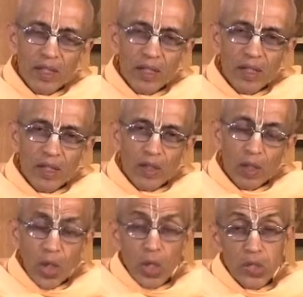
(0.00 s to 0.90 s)
uh,
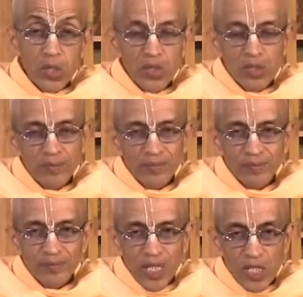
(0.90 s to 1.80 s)
lost.
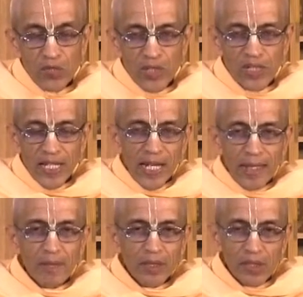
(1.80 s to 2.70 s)
As far as
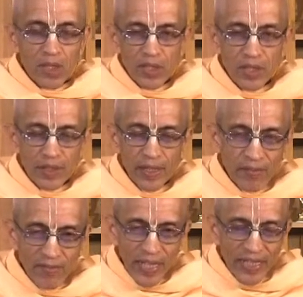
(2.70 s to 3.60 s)
I am concerned,
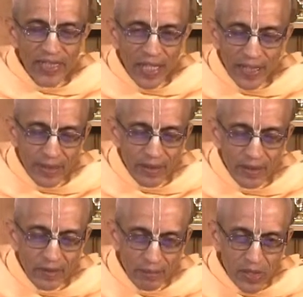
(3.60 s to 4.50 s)
if I die,
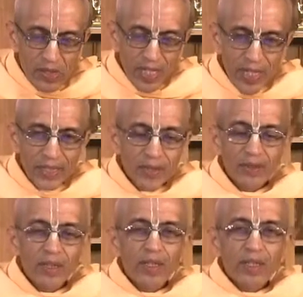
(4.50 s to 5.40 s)
means I
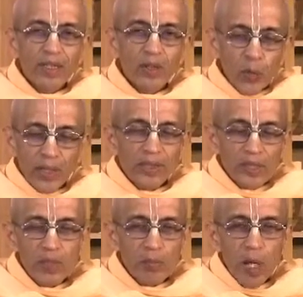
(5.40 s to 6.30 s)
quit
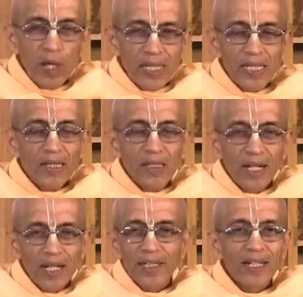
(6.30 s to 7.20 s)
this body,
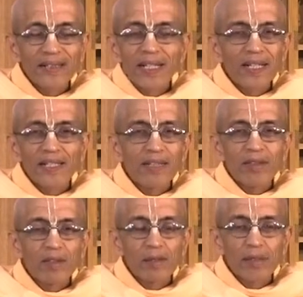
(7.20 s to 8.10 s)
I can't take
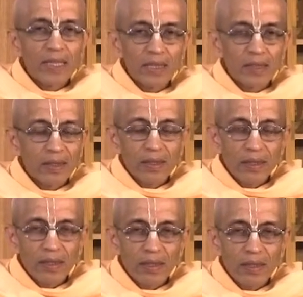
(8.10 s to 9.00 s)
anything with me.
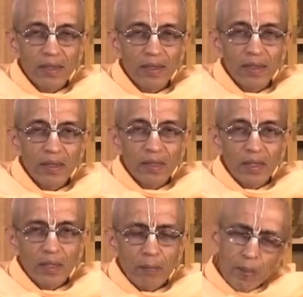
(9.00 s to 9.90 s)
Uh,
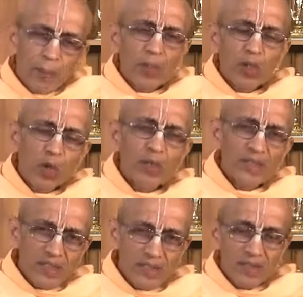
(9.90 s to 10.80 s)
people know
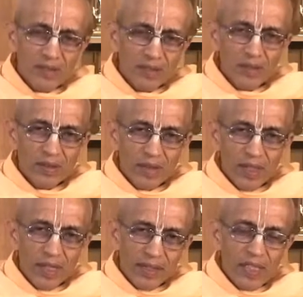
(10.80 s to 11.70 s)
this.
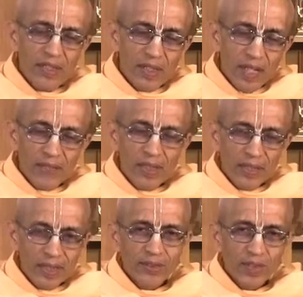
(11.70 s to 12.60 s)
At least in our
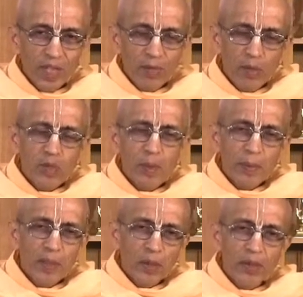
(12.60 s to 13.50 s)
culture, most
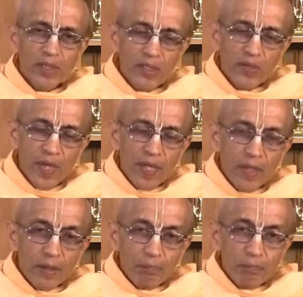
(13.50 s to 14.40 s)
people know this.
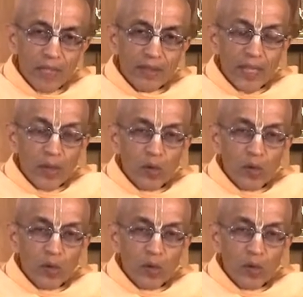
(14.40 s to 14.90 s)
But they